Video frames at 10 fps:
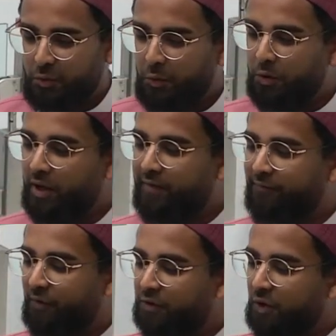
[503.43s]
who look
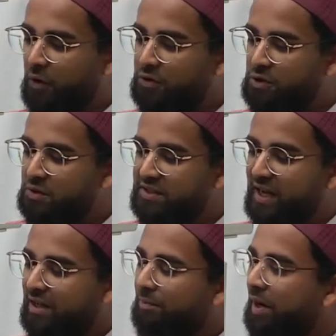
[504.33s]
for those who
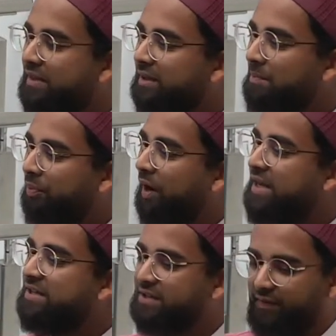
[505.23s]
celebrate the
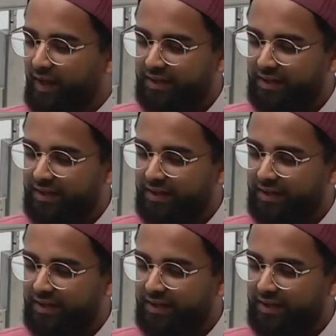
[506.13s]
praises of